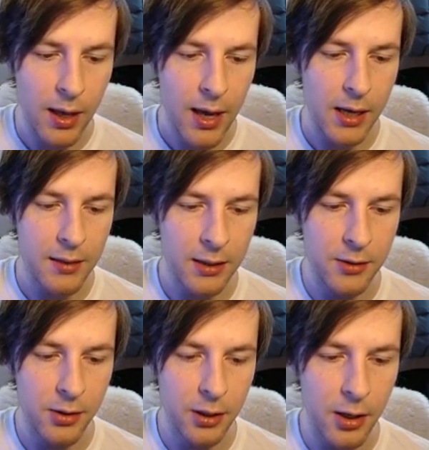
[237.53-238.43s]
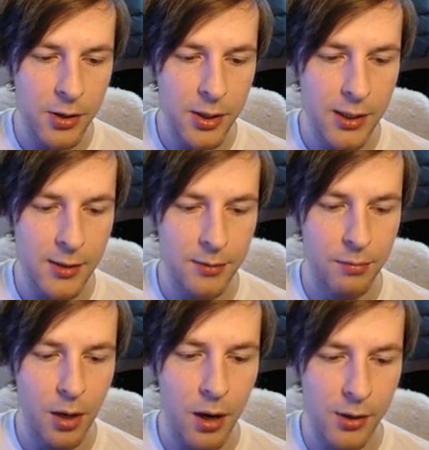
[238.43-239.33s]
And I think Dirty Laundry is
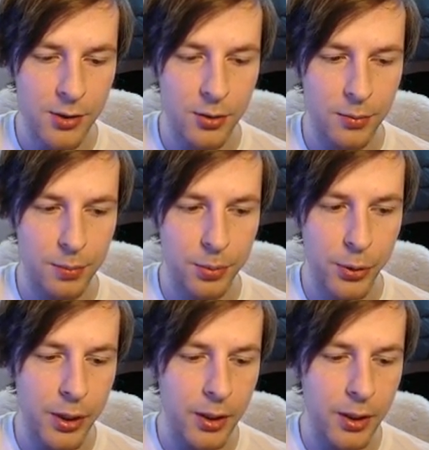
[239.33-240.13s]
also pretty